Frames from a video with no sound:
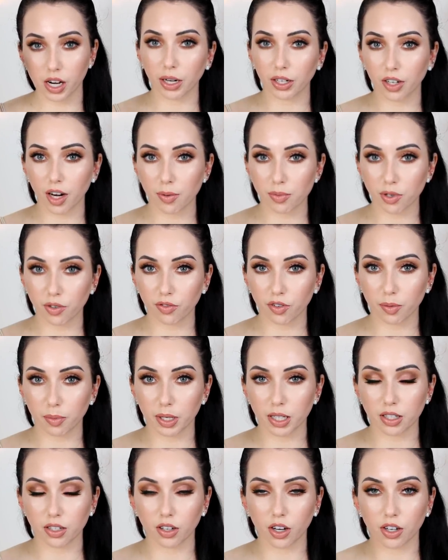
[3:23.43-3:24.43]
Better option for me
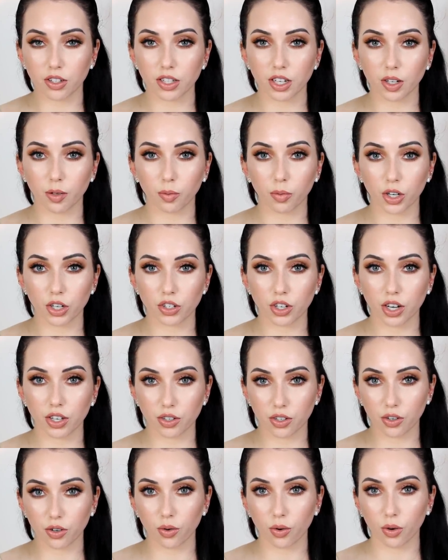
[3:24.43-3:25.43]
is the NARS tinted
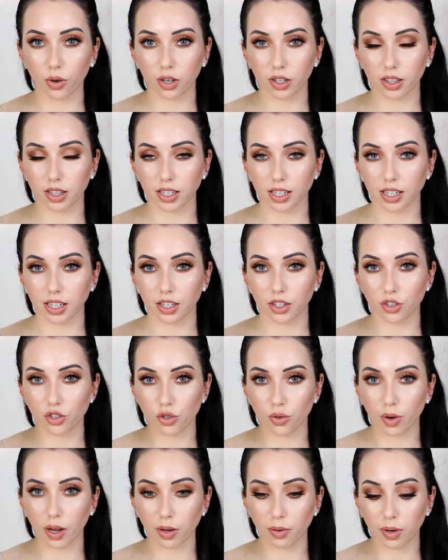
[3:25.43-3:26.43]
moisturizer or the
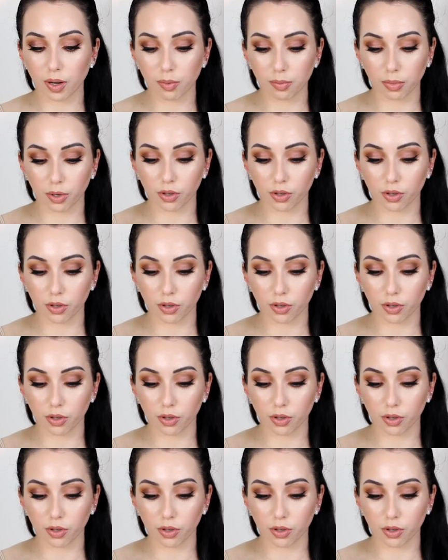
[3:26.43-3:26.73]
Jouer one.